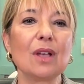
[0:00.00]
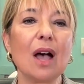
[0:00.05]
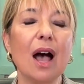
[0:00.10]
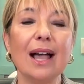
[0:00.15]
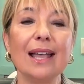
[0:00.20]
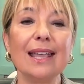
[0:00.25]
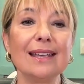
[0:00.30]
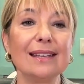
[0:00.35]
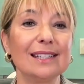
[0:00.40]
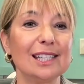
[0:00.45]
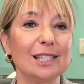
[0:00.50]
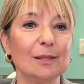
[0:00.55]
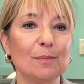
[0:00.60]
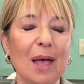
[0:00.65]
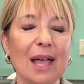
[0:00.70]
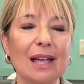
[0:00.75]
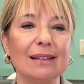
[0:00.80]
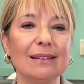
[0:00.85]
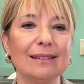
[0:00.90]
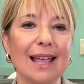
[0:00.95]
I
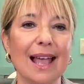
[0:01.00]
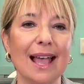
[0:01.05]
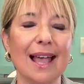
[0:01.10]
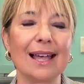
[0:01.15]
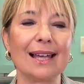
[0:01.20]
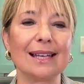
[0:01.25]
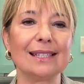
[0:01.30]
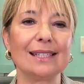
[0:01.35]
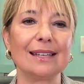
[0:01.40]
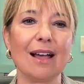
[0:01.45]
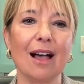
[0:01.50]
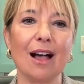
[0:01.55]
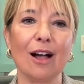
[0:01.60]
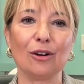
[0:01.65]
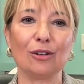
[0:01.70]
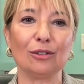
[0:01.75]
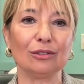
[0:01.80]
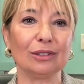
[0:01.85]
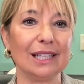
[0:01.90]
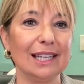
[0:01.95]
expect that
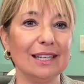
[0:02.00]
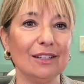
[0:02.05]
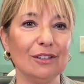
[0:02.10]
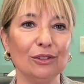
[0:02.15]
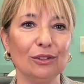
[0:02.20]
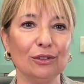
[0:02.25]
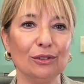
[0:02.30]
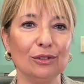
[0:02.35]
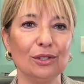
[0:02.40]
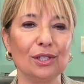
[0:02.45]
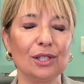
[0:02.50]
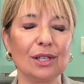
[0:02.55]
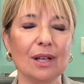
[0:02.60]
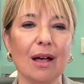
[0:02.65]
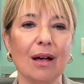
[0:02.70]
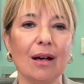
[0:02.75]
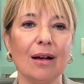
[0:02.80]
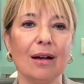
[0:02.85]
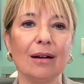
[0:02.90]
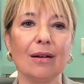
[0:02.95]
our leaders
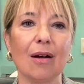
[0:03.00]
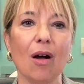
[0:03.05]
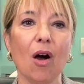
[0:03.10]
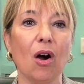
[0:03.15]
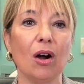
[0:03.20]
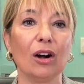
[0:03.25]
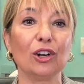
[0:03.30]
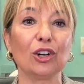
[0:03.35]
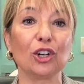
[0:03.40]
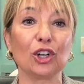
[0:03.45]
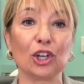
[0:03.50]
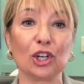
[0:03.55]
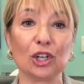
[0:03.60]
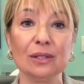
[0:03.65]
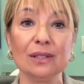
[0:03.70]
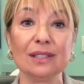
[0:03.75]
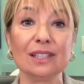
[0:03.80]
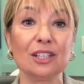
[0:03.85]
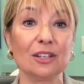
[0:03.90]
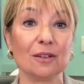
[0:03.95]
are
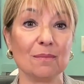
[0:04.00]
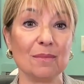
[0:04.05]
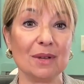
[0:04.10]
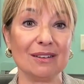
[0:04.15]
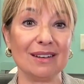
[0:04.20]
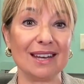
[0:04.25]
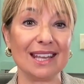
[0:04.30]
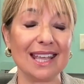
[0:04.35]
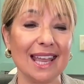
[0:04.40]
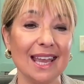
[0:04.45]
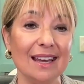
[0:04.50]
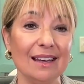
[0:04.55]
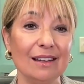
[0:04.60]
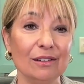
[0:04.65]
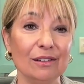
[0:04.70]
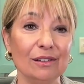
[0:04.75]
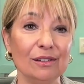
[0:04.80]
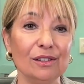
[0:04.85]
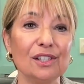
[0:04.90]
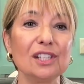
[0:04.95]
good
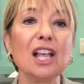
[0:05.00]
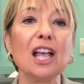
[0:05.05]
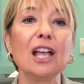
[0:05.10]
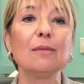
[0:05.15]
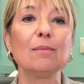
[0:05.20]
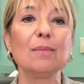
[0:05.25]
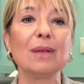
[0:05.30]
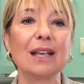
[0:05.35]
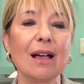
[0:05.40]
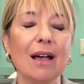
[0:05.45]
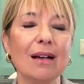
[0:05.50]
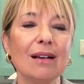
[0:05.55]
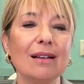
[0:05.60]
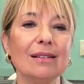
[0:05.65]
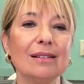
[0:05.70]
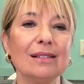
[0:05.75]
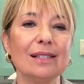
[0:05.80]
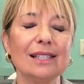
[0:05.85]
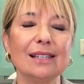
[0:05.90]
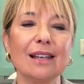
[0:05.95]
communicators
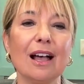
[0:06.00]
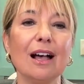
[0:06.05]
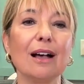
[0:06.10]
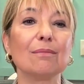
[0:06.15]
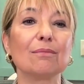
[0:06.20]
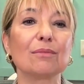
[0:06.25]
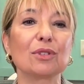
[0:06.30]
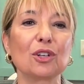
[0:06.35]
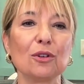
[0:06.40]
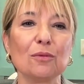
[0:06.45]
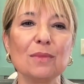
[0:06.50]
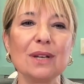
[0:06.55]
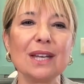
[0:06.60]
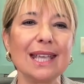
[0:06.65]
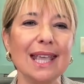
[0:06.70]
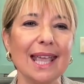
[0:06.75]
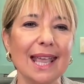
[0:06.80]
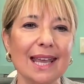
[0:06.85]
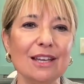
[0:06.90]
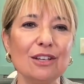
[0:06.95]
because
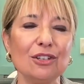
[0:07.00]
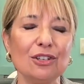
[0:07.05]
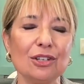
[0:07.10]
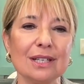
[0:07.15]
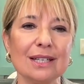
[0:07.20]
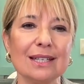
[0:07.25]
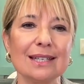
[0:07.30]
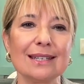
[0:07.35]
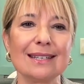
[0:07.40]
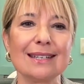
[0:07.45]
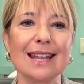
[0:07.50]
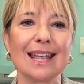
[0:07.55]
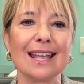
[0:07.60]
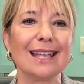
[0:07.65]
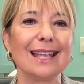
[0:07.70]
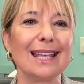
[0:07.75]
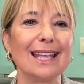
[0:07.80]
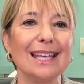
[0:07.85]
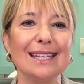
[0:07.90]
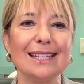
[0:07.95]
communication
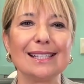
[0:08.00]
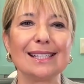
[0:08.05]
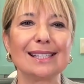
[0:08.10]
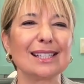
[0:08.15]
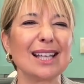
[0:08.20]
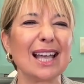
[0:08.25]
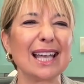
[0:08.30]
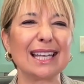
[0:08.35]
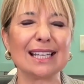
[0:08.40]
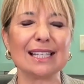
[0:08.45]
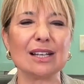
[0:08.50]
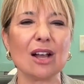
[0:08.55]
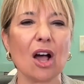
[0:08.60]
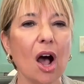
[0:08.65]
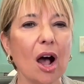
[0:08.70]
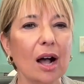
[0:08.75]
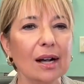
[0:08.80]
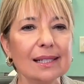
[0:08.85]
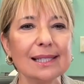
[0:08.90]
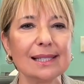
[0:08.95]
is like an
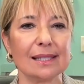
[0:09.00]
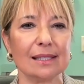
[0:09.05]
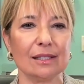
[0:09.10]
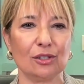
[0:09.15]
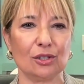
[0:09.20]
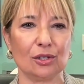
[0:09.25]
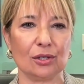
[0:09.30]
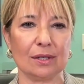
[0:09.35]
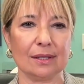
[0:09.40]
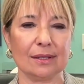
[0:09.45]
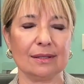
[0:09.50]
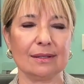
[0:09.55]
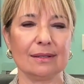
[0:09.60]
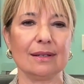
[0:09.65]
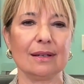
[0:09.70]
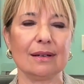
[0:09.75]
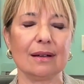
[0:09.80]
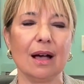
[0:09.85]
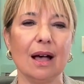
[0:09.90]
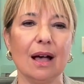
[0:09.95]
oxygen
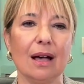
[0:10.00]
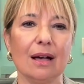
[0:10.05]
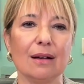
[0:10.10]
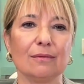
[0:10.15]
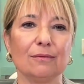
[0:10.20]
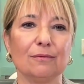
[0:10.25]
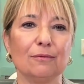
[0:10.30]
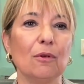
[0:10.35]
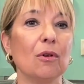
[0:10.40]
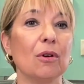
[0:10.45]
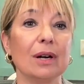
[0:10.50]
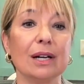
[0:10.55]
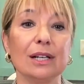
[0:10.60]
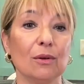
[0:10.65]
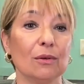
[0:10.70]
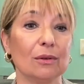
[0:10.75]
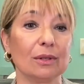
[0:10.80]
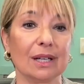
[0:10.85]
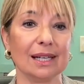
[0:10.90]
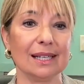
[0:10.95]
for an
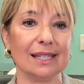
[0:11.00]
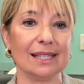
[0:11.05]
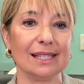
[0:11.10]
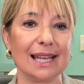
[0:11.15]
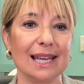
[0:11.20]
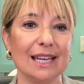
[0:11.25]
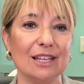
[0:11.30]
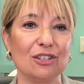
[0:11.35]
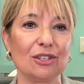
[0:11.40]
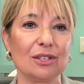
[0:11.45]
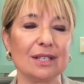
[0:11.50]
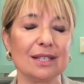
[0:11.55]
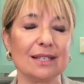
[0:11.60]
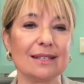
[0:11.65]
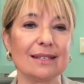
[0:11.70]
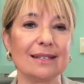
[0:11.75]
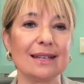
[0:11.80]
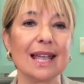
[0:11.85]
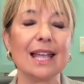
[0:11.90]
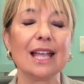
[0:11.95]

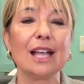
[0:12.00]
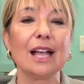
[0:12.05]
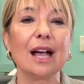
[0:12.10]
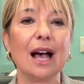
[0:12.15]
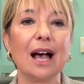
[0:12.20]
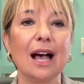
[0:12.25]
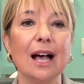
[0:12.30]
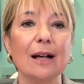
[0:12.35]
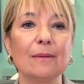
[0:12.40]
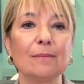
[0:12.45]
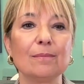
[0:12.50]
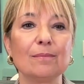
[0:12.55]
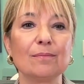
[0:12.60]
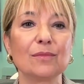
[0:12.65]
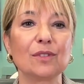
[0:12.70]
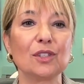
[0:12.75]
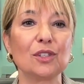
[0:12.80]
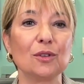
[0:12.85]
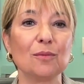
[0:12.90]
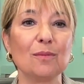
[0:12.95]
organization.
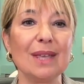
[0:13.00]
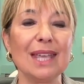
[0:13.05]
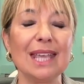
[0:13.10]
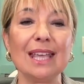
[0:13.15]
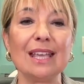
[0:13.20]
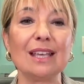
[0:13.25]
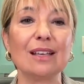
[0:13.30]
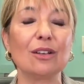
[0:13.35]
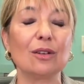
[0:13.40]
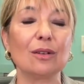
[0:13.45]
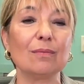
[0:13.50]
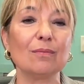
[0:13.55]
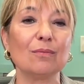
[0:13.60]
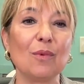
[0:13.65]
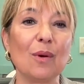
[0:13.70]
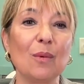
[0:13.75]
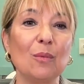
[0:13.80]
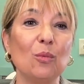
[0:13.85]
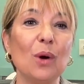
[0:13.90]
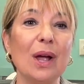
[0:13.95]
To me,
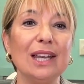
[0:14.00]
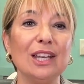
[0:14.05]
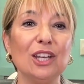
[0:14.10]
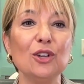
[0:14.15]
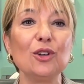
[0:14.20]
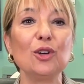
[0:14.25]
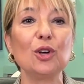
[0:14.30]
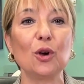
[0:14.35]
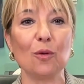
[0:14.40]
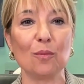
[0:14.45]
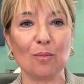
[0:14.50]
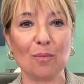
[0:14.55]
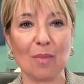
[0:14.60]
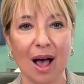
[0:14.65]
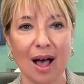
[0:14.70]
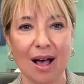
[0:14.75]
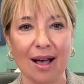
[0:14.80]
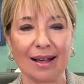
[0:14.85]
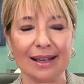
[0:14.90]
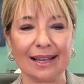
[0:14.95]
when you
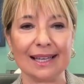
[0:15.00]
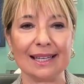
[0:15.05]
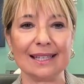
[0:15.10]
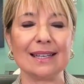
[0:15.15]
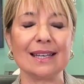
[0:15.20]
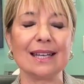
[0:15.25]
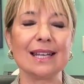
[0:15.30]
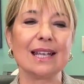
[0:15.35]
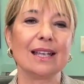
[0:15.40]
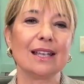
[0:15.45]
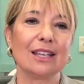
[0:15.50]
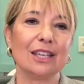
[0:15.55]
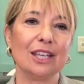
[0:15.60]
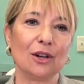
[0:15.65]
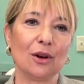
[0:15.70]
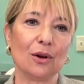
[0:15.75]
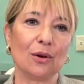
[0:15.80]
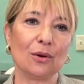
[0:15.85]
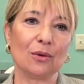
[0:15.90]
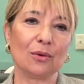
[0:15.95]
combine, you
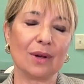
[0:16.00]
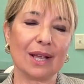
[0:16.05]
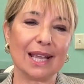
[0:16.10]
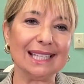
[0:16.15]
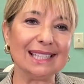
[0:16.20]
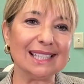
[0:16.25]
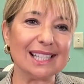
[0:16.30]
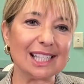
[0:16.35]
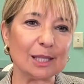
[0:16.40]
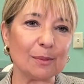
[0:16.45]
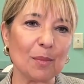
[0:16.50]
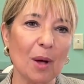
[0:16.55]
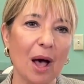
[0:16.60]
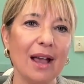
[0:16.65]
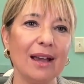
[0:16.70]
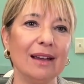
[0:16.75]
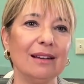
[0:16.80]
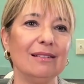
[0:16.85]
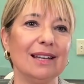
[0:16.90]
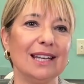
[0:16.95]
know,
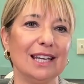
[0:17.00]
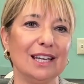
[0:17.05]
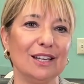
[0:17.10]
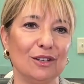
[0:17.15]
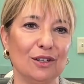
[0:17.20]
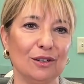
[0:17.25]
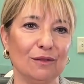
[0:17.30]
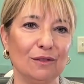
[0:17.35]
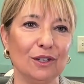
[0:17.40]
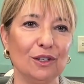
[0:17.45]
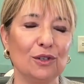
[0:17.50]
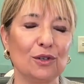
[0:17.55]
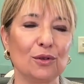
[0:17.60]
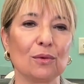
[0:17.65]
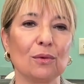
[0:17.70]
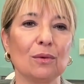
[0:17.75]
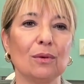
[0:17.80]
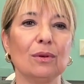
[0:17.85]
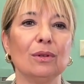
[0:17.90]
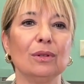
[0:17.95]
inspiring
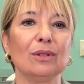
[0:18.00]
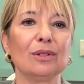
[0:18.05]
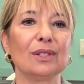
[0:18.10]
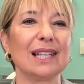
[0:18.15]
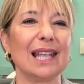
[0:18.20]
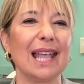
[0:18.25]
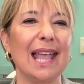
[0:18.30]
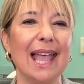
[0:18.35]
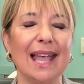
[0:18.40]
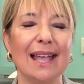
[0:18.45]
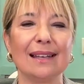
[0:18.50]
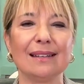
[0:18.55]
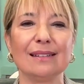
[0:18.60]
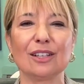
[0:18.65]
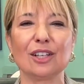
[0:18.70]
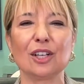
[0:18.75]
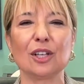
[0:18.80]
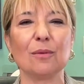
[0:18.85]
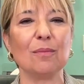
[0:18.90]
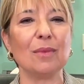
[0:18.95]
individuals
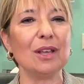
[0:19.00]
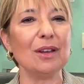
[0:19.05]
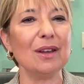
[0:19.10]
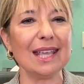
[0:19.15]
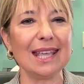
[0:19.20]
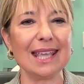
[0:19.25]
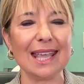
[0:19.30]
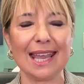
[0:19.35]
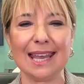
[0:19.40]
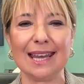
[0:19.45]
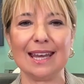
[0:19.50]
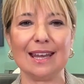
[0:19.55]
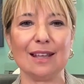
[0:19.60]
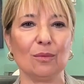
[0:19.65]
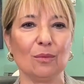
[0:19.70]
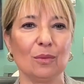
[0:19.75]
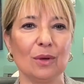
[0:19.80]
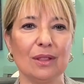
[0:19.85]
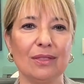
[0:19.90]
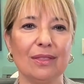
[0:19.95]
and
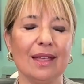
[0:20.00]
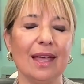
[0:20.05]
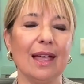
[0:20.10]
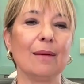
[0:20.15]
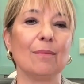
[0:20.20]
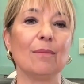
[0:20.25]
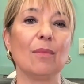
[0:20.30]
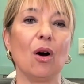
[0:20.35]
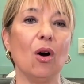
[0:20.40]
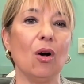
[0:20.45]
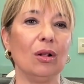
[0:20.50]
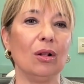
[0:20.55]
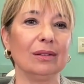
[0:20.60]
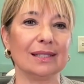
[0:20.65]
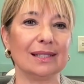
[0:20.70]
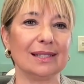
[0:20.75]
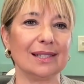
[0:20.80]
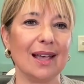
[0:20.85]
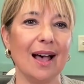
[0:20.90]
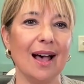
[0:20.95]
communicating with them all
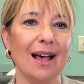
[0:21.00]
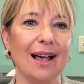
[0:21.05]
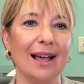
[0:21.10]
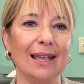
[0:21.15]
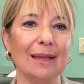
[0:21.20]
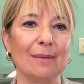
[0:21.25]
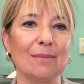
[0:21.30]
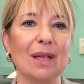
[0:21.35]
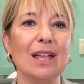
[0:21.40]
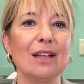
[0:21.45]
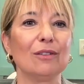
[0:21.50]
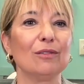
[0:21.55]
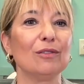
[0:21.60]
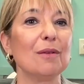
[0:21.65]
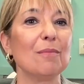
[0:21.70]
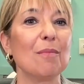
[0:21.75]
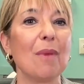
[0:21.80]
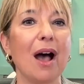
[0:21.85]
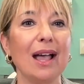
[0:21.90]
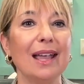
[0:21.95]
the time,
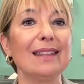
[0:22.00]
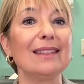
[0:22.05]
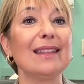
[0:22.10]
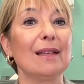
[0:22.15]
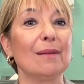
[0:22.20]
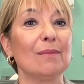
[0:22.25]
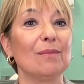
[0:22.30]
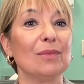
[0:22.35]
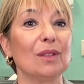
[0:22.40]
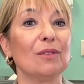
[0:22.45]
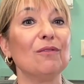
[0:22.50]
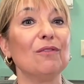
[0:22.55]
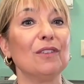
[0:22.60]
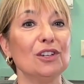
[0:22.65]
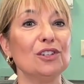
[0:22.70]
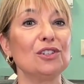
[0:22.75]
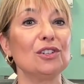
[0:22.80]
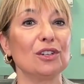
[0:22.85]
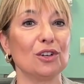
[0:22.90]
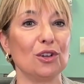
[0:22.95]
remind them the
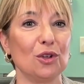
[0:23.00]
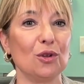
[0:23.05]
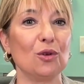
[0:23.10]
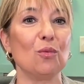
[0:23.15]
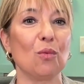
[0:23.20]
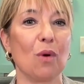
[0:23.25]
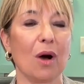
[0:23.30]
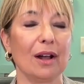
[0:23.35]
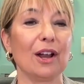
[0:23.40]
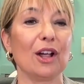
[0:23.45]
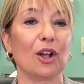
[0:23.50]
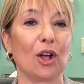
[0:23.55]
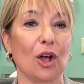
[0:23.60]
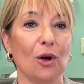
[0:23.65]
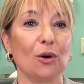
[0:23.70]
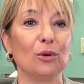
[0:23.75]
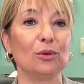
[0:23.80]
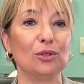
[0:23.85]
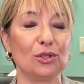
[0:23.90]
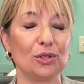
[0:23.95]
vision you want to
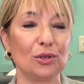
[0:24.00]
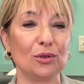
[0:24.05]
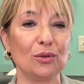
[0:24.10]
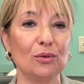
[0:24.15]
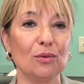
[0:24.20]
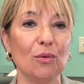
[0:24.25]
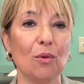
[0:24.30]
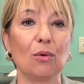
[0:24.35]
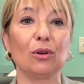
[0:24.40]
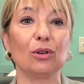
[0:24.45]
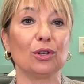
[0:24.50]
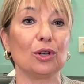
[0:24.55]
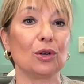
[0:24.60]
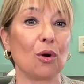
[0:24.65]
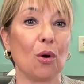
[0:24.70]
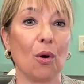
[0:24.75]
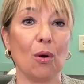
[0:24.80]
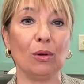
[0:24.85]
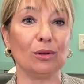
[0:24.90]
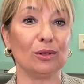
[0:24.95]
go to or the
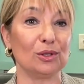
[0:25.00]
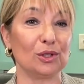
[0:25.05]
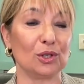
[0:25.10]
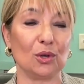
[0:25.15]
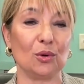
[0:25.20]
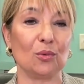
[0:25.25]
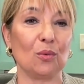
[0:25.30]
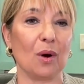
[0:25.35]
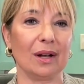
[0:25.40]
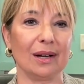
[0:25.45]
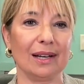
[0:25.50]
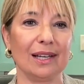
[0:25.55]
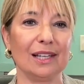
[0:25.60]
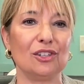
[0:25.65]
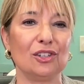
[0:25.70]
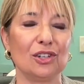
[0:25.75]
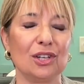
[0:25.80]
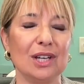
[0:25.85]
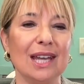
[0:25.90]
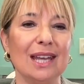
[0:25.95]
goals you want to
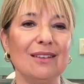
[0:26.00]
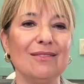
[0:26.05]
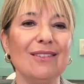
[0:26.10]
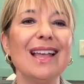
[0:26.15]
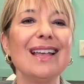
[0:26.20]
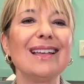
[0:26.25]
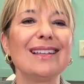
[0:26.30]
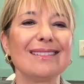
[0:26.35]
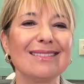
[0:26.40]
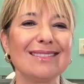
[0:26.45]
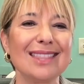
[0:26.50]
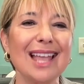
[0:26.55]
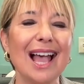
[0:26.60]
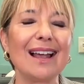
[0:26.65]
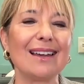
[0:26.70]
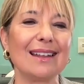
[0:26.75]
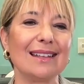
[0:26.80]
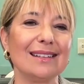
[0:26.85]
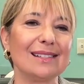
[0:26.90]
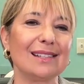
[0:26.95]
achieve,
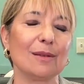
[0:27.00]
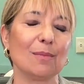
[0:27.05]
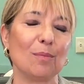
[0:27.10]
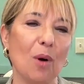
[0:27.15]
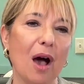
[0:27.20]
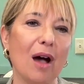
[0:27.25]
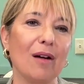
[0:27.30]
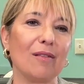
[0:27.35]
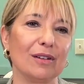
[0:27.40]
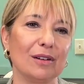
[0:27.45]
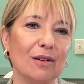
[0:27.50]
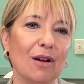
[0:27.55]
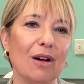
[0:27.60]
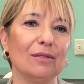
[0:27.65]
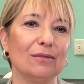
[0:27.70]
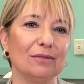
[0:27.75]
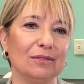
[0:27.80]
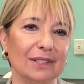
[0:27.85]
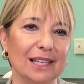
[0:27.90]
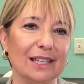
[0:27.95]
that is the power
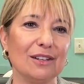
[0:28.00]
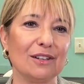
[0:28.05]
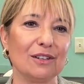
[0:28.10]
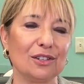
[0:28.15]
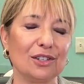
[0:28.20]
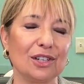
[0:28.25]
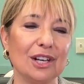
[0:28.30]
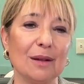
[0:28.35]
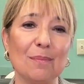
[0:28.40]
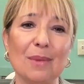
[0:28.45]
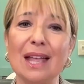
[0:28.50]
of leadership.